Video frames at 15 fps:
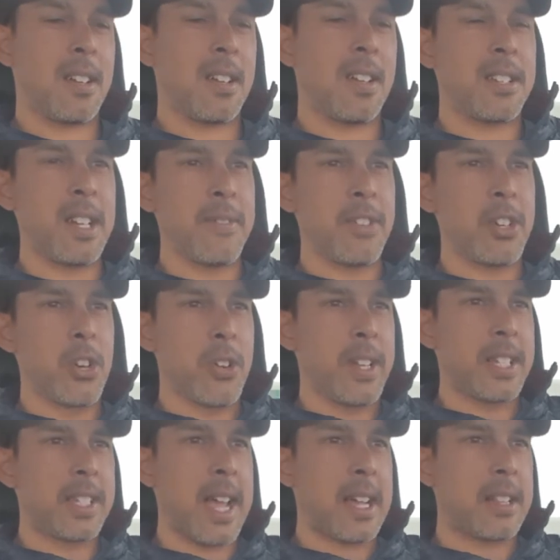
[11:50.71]
don't even know
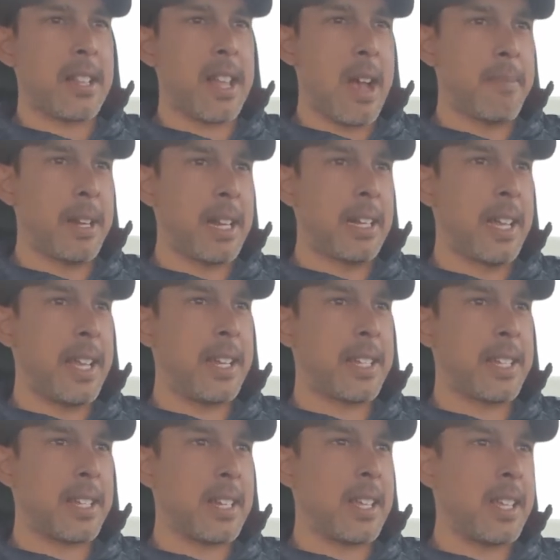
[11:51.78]
exactly how many
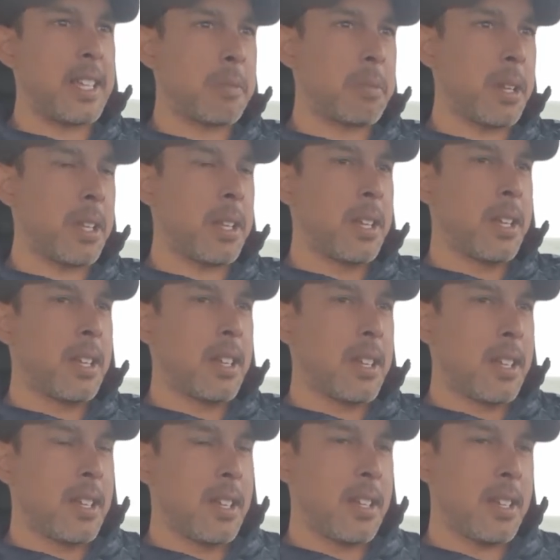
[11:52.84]
litres it is, but
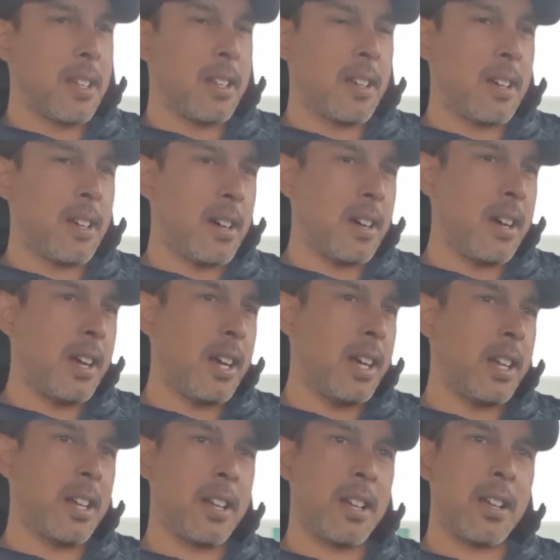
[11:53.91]

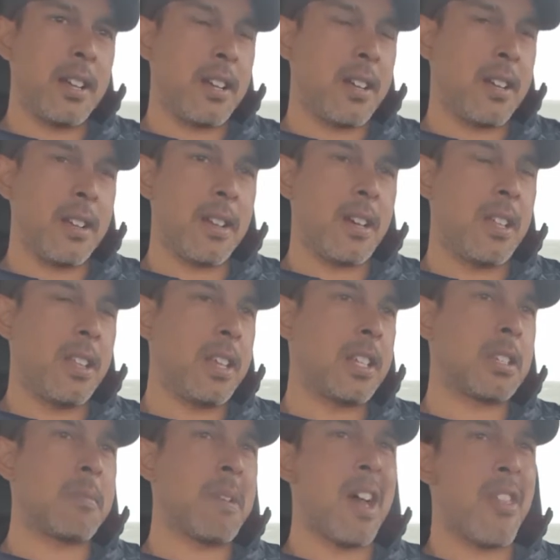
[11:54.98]
I think
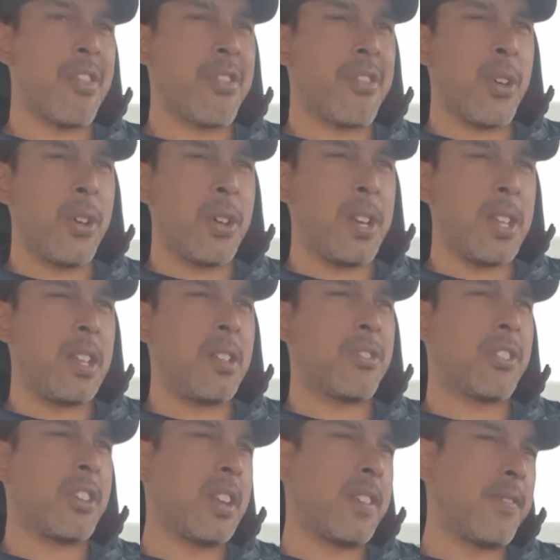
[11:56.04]
it's about
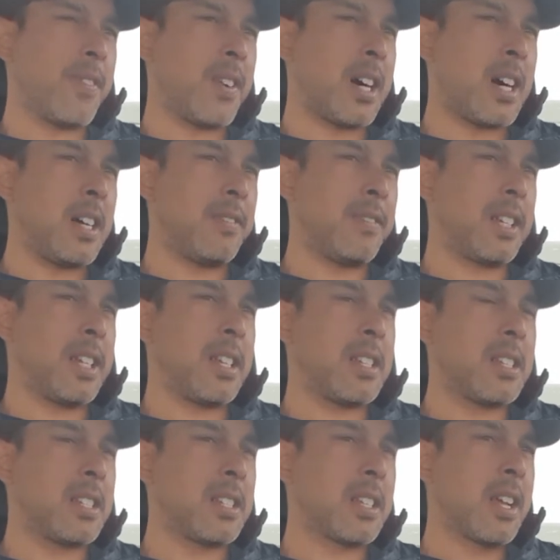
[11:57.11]
35
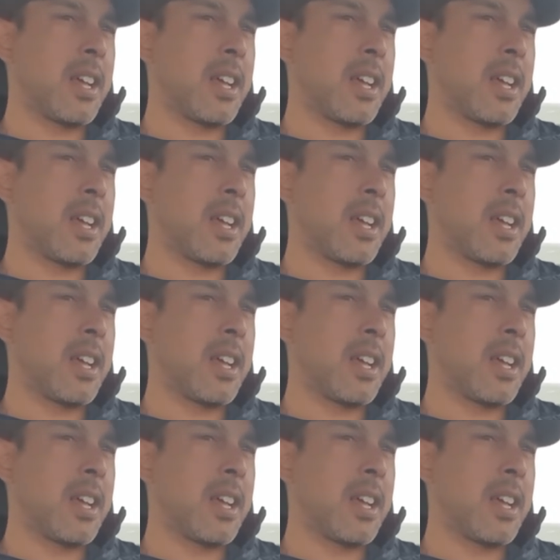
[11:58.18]
litres.